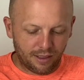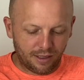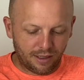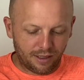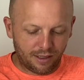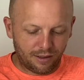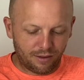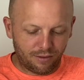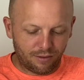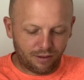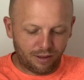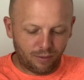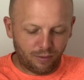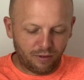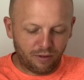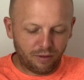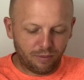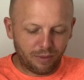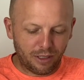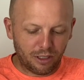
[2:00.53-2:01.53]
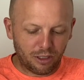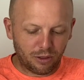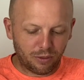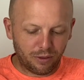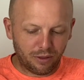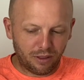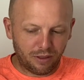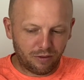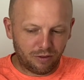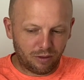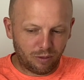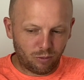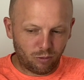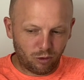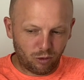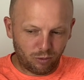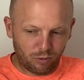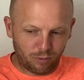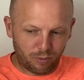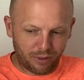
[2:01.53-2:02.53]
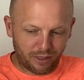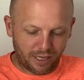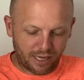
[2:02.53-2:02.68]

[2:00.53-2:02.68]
All right, we have to make sure we leave some room to put